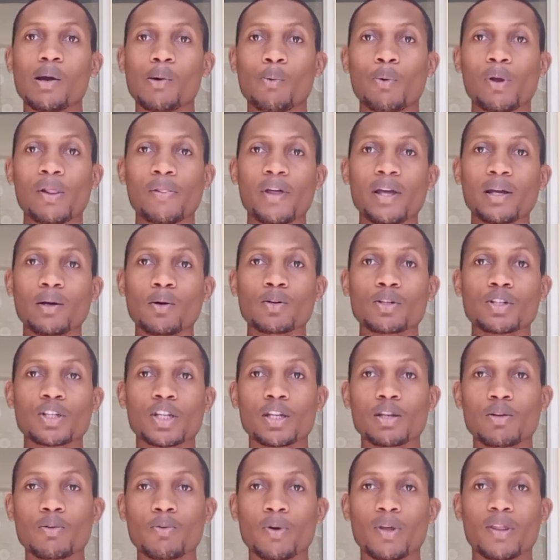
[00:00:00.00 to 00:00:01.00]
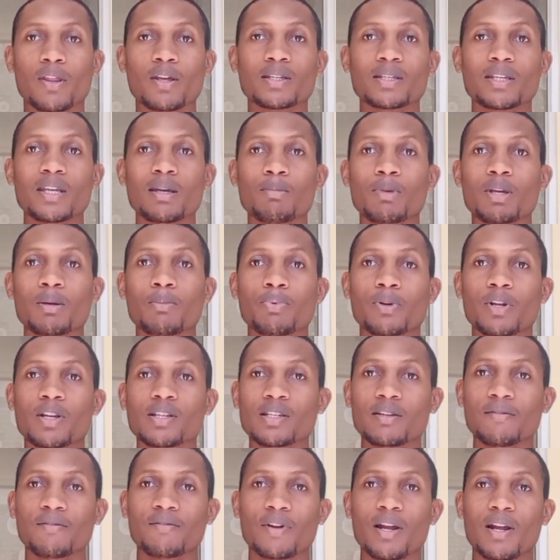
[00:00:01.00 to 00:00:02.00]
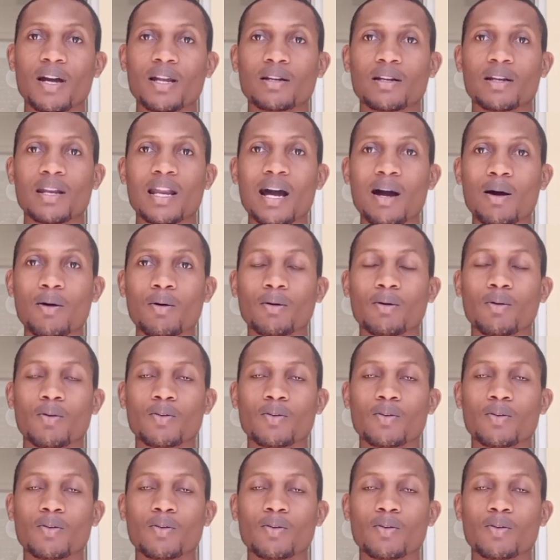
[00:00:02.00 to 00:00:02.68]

will they continue with the same impressive run now,